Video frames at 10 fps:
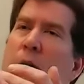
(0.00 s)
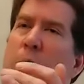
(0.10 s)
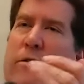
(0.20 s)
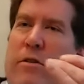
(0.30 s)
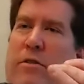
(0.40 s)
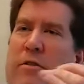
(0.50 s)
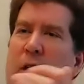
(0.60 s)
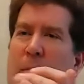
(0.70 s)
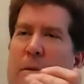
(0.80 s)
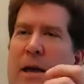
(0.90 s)
which is
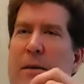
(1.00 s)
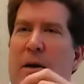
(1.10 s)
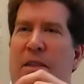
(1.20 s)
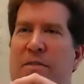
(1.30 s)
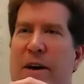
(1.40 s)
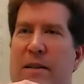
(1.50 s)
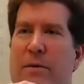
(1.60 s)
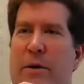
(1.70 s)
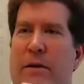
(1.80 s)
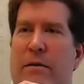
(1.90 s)
complicated by the fact
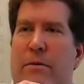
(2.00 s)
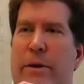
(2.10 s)
that we